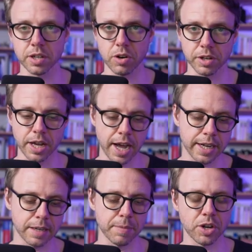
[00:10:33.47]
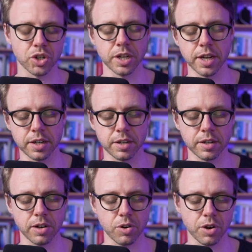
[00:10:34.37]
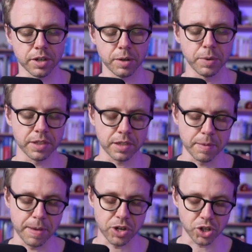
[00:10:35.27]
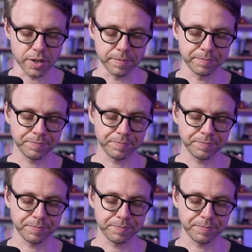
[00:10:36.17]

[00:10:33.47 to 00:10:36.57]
along the height dimension and along the width dimension.